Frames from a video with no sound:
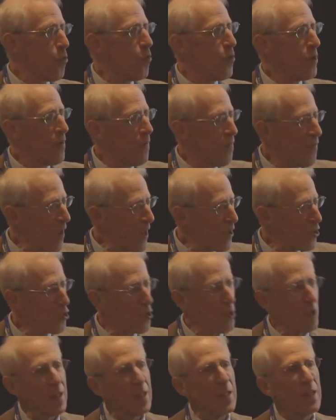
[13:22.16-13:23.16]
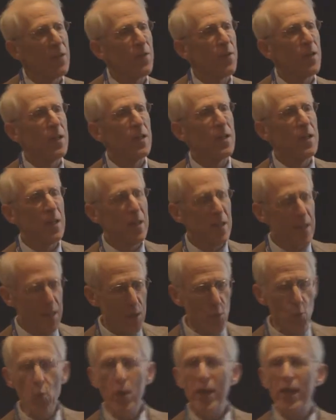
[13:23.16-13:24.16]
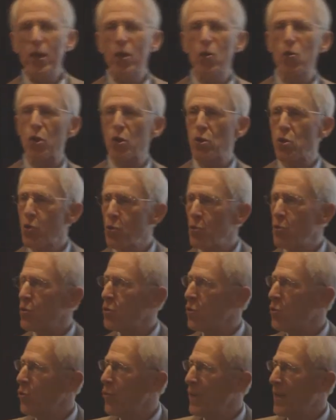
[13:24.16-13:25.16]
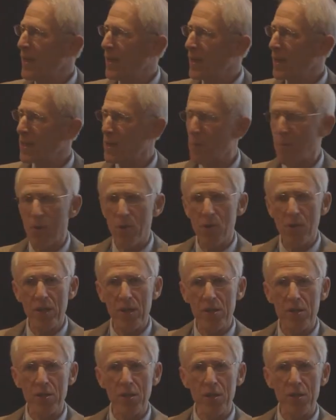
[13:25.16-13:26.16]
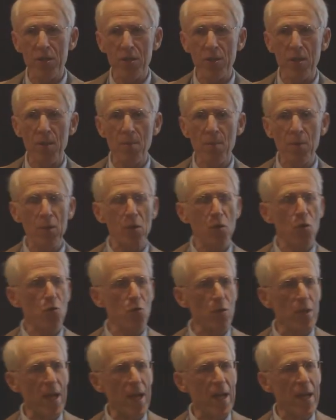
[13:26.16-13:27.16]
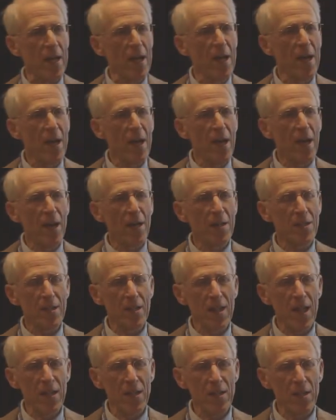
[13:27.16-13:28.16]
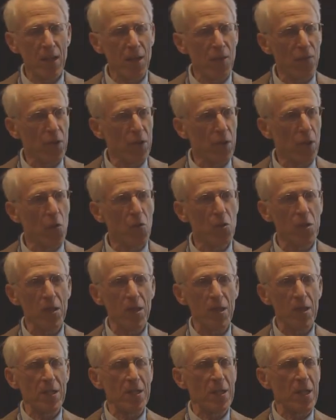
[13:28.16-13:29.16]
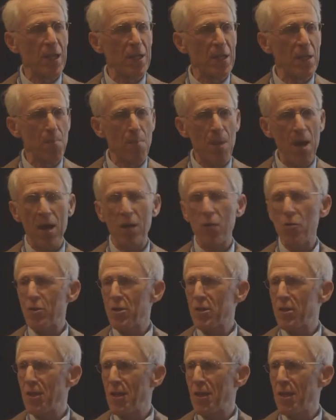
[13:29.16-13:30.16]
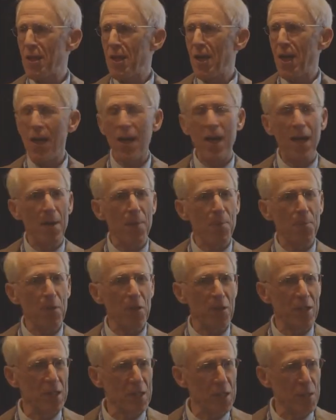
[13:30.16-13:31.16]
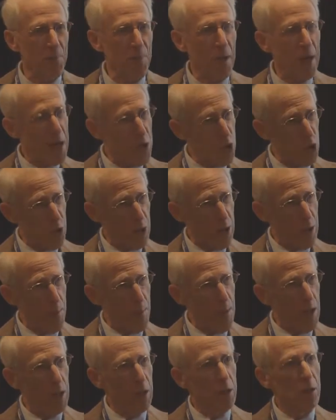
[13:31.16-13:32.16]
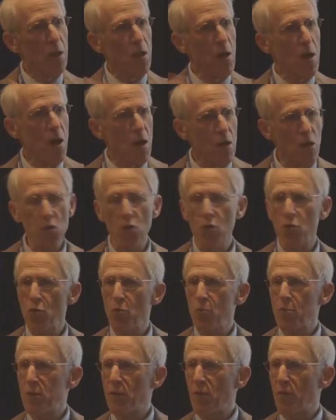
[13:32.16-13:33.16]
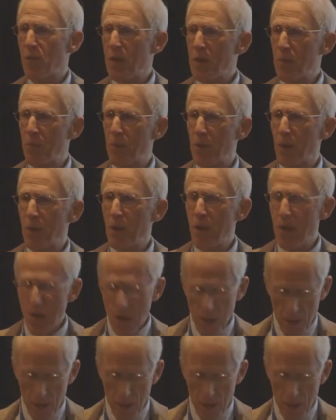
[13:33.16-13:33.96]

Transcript: would eventually, in week or two-week experiences, create a sense of closeness and democracy and participation among large groups of people.